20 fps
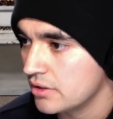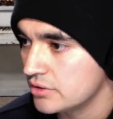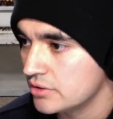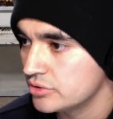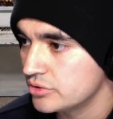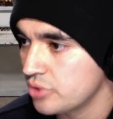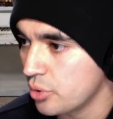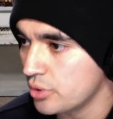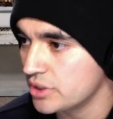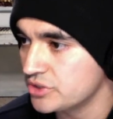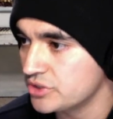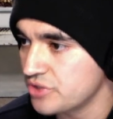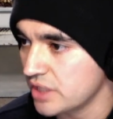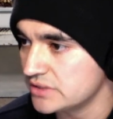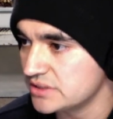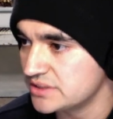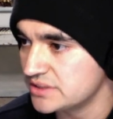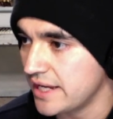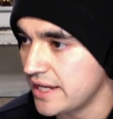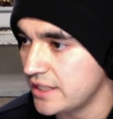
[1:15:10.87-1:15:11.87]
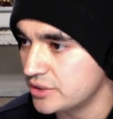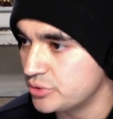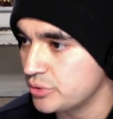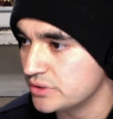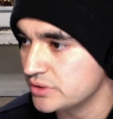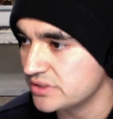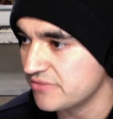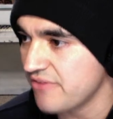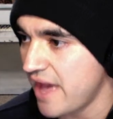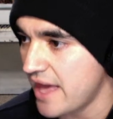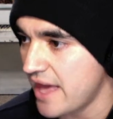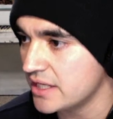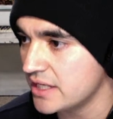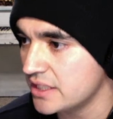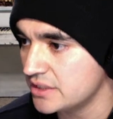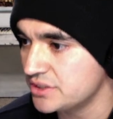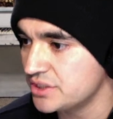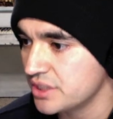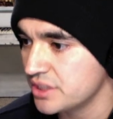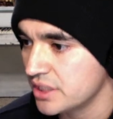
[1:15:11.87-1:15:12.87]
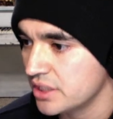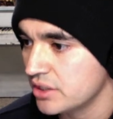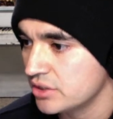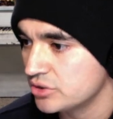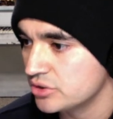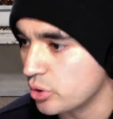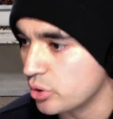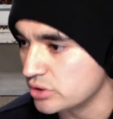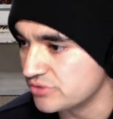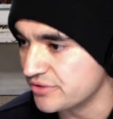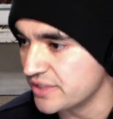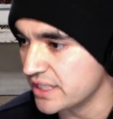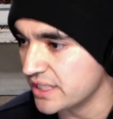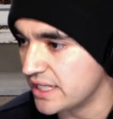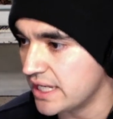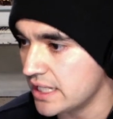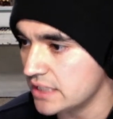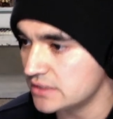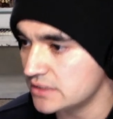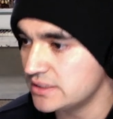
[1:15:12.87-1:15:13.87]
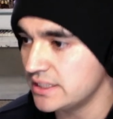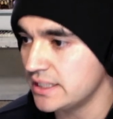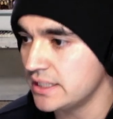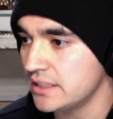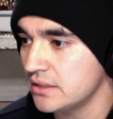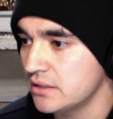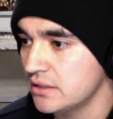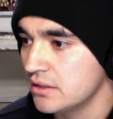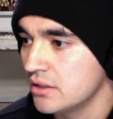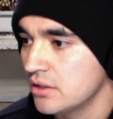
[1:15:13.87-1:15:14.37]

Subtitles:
Tony tries to take it to his advantage, goes for the guillotine.